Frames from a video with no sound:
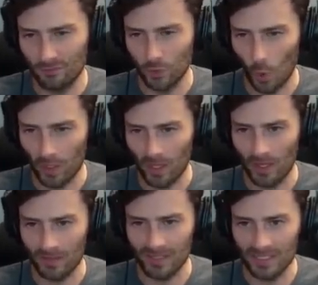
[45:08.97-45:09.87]

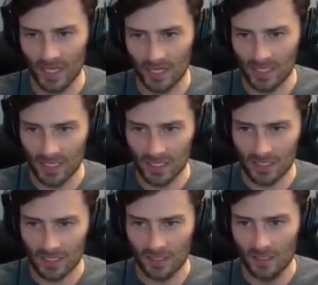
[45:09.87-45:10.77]
Florida,
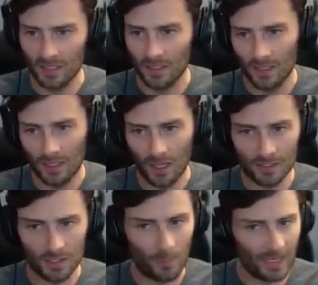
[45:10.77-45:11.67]
Kentucky,
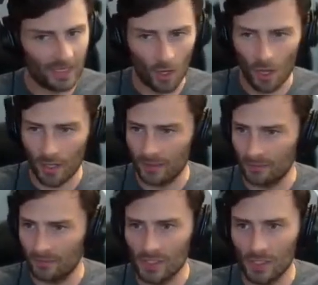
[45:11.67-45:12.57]
depending
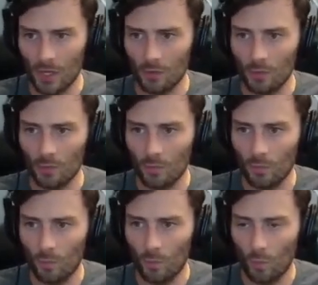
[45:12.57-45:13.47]
on,
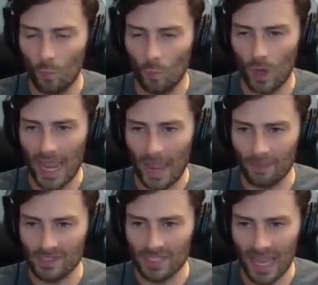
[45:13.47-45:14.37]
what
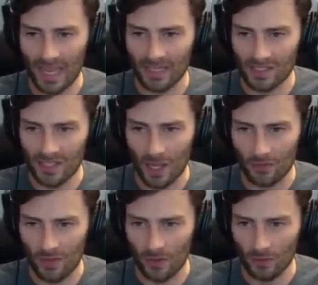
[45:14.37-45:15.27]
happens at
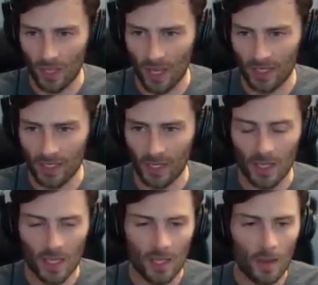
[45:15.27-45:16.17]
South
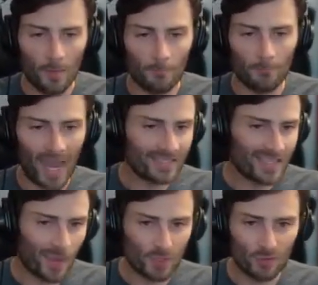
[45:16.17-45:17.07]
Carolina. My
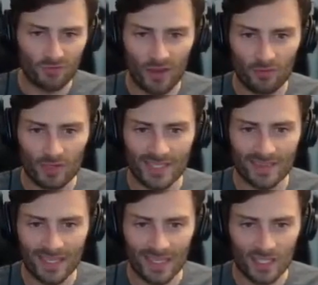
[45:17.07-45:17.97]
top two favorites
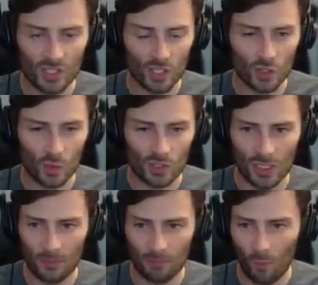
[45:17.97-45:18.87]
in the East,
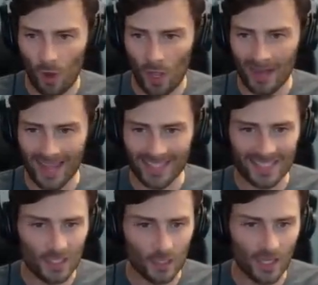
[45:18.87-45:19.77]
Georgia number 1. I
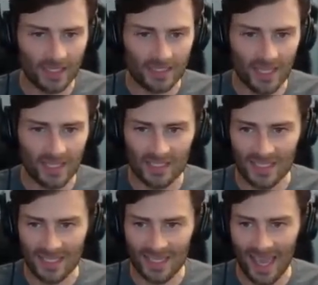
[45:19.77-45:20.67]
still like
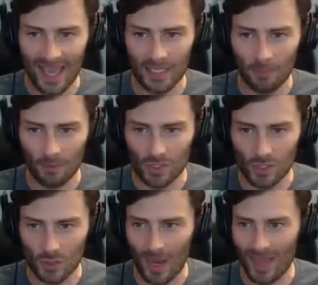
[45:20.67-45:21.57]
Tennessee at number 2.